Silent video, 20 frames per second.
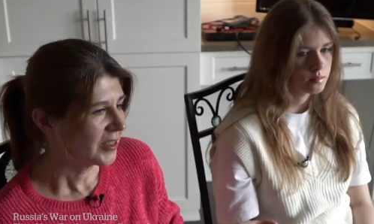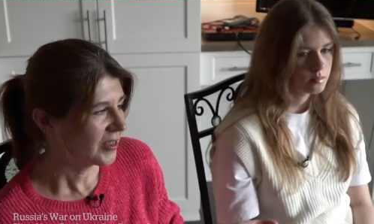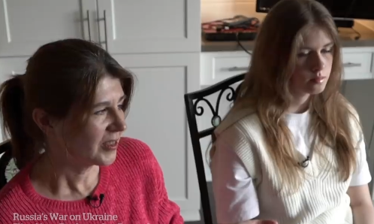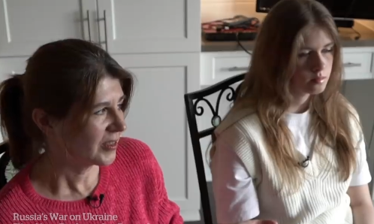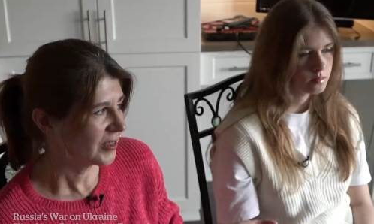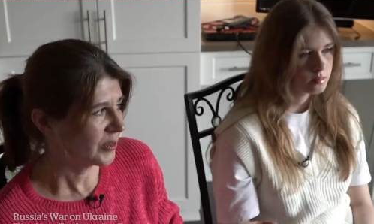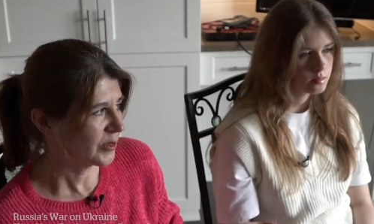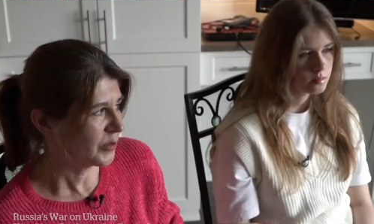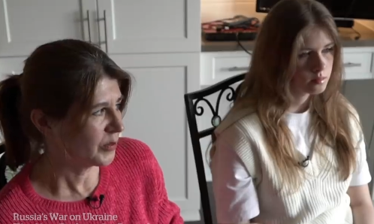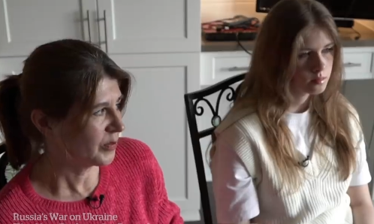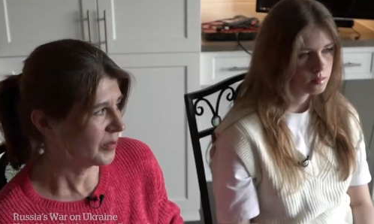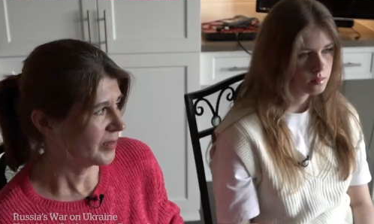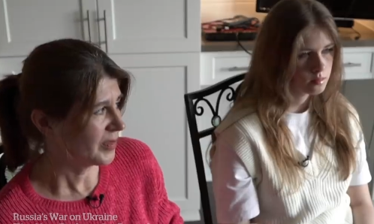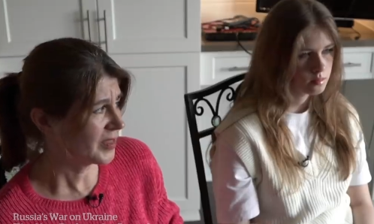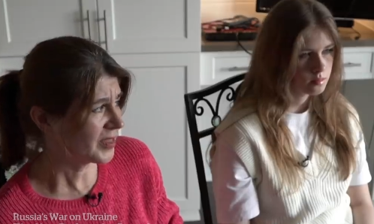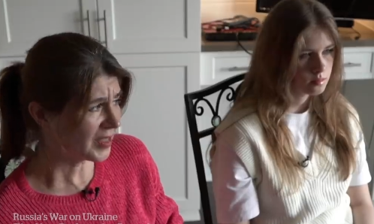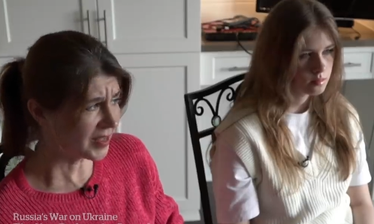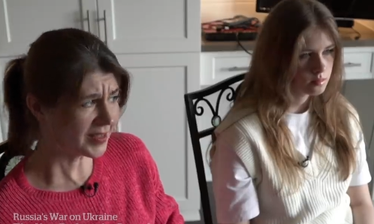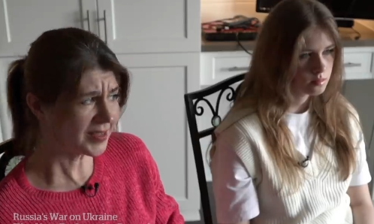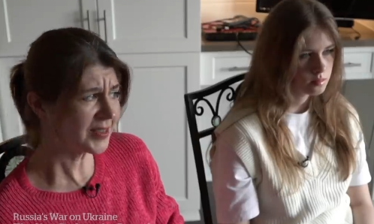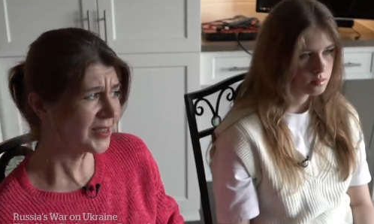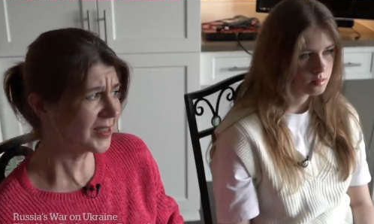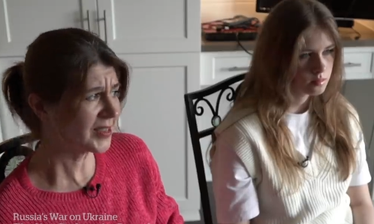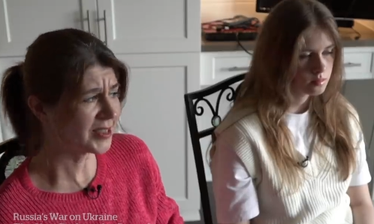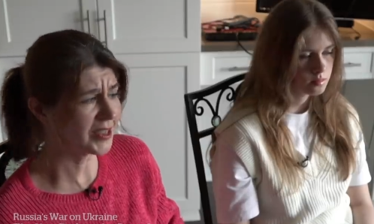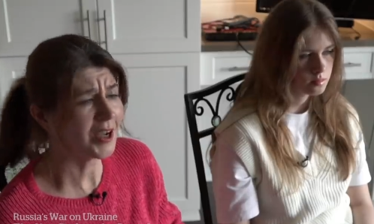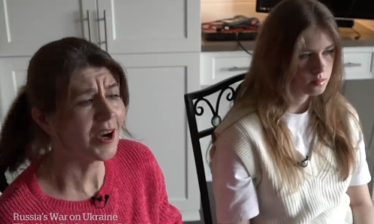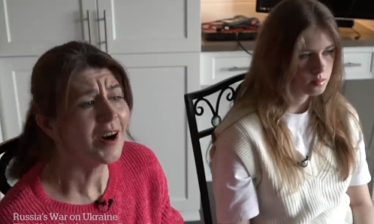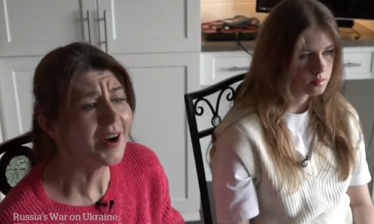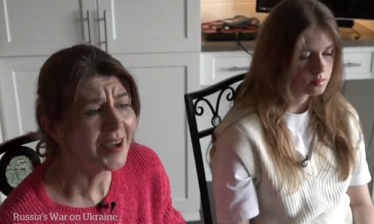Speaker 1: uh, send us
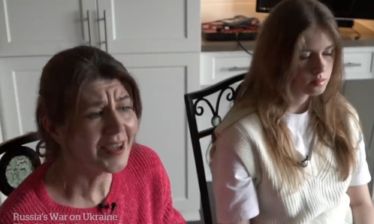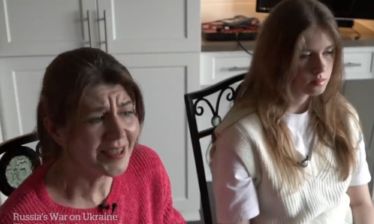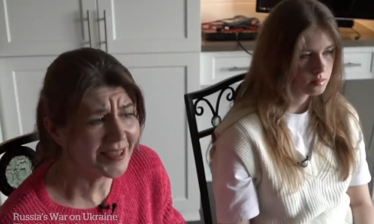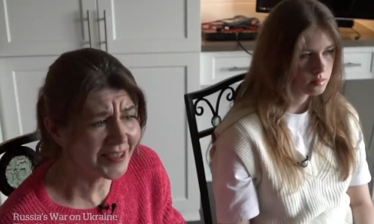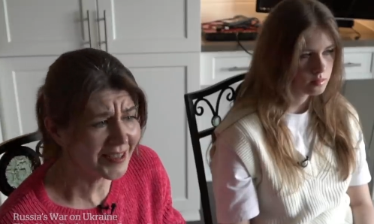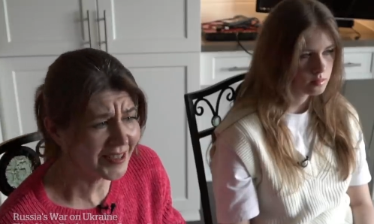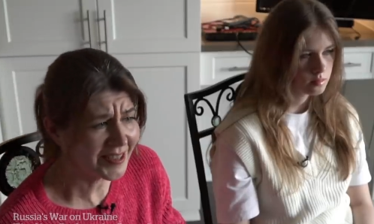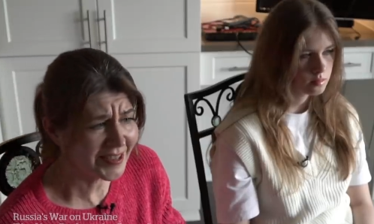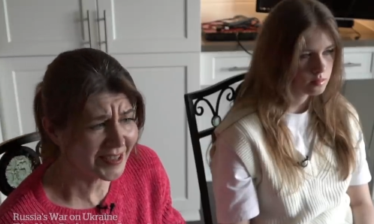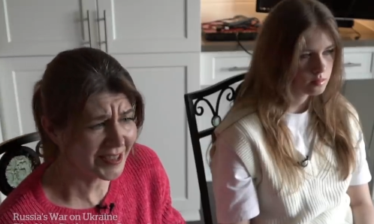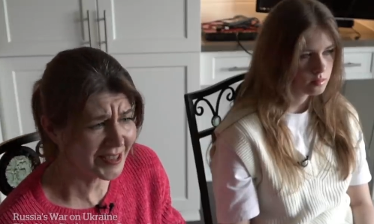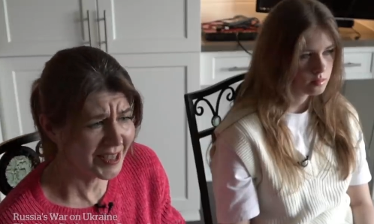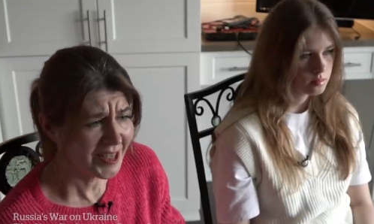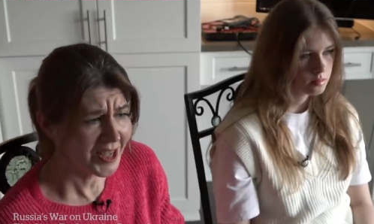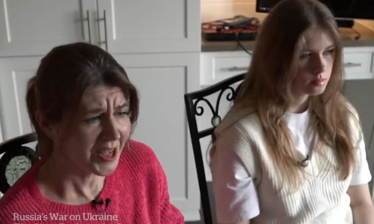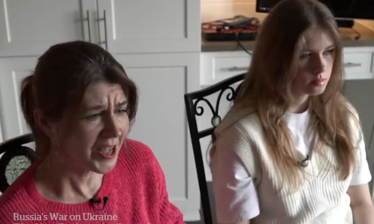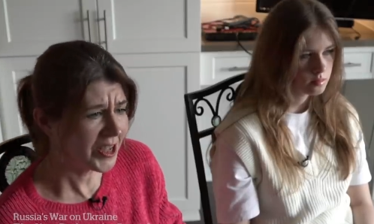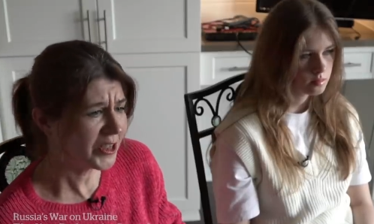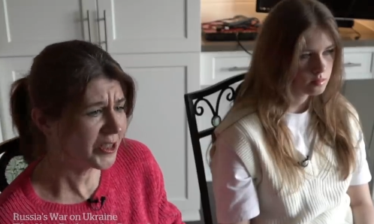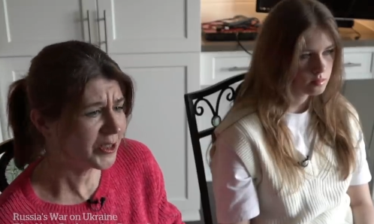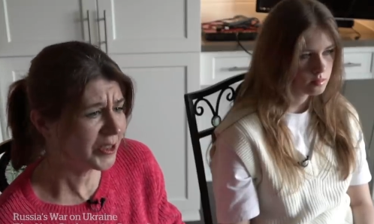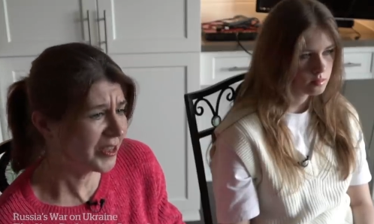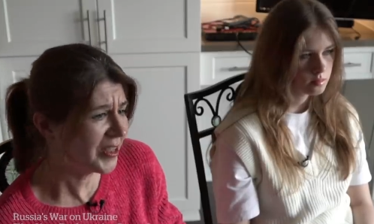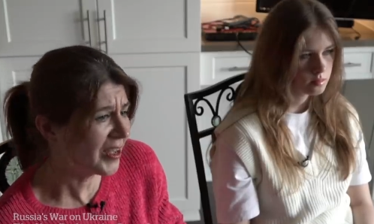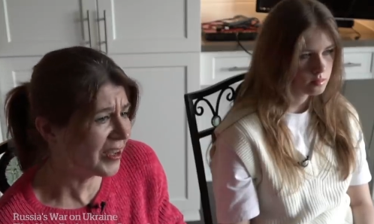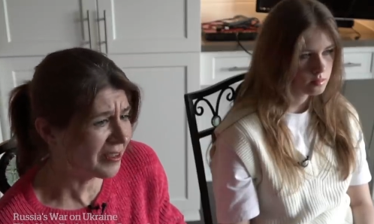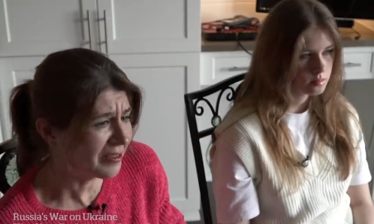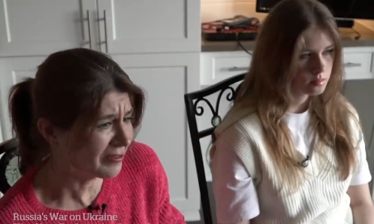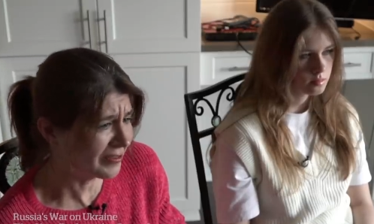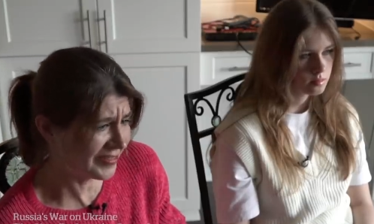kindness and
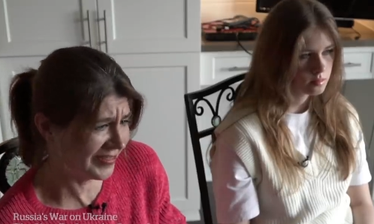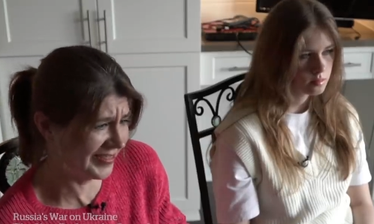love.